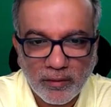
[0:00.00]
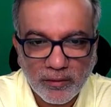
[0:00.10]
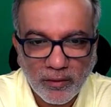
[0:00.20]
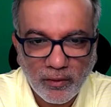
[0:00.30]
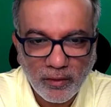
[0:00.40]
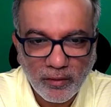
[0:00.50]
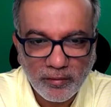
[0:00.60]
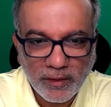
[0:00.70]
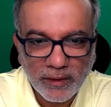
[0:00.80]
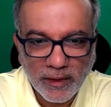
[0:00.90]
So all
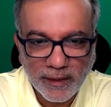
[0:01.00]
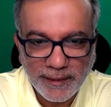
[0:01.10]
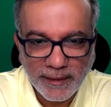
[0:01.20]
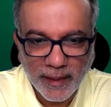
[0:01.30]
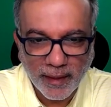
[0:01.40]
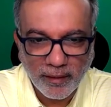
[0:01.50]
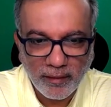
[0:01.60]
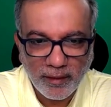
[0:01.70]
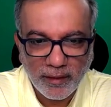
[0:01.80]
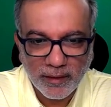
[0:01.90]
of these I can check.
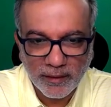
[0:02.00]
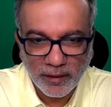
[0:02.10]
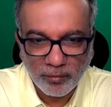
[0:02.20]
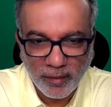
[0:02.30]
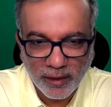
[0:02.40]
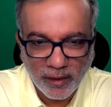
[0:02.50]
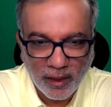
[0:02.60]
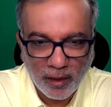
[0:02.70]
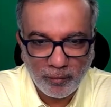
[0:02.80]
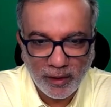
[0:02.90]
It doesn't matter
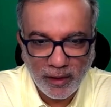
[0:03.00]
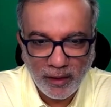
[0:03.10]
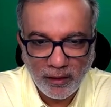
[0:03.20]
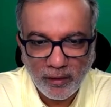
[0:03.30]
how many.